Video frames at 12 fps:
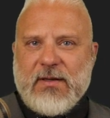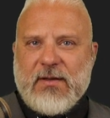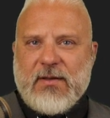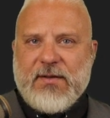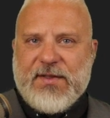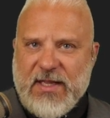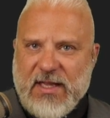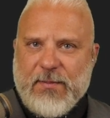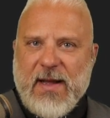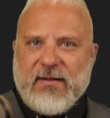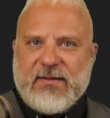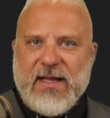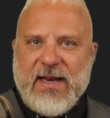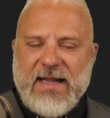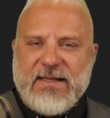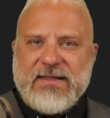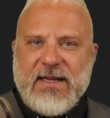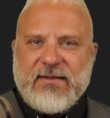Think about that. I
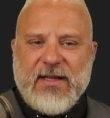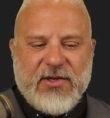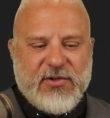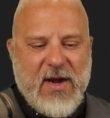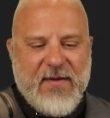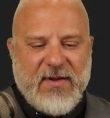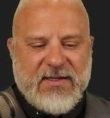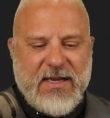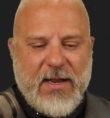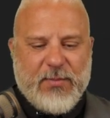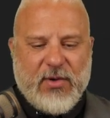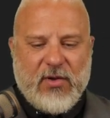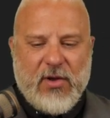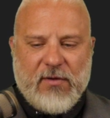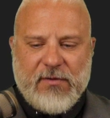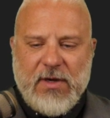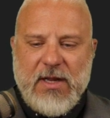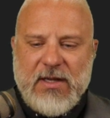said that. Traffic stop, pulled
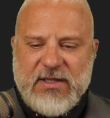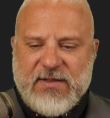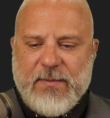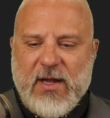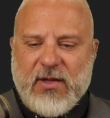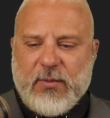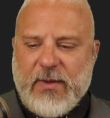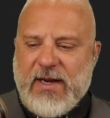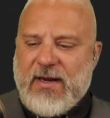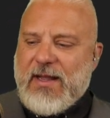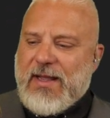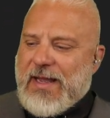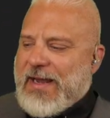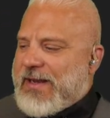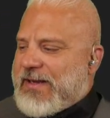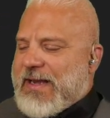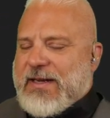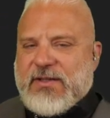over, smelled weed. Hey,
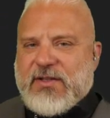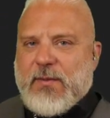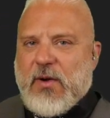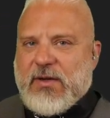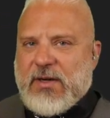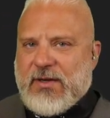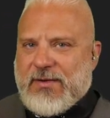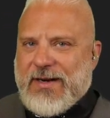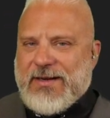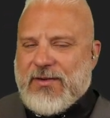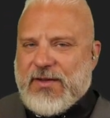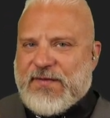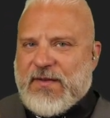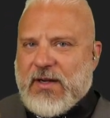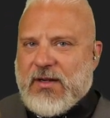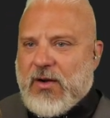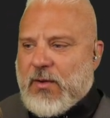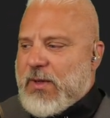you guys are smoking? Great. Go the fuck
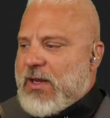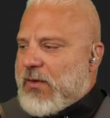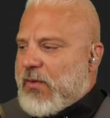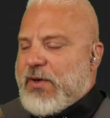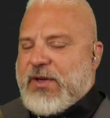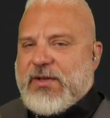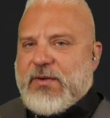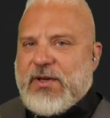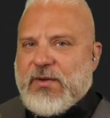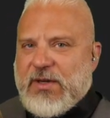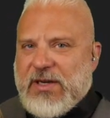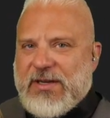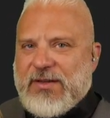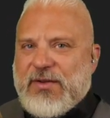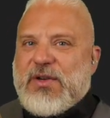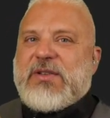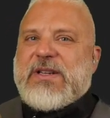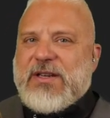home. What were you doing? You
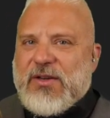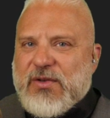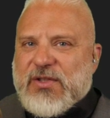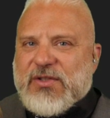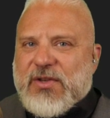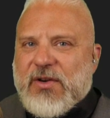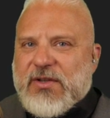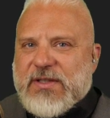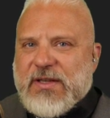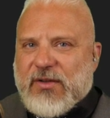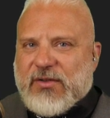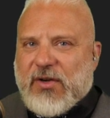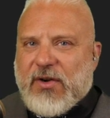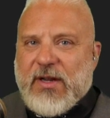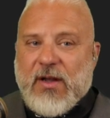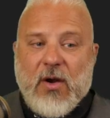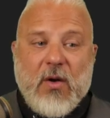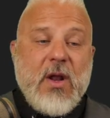didn't use your turn signal turning?
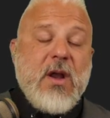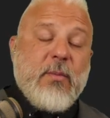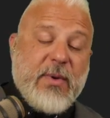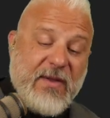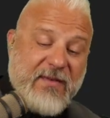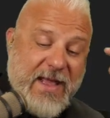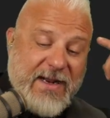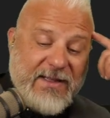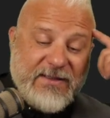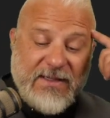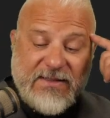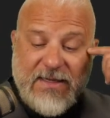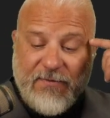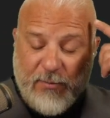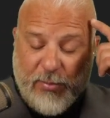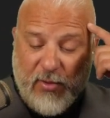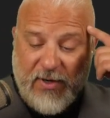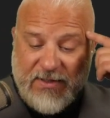Oh, but I've got to get that 7
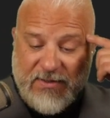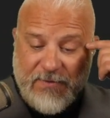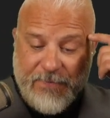points.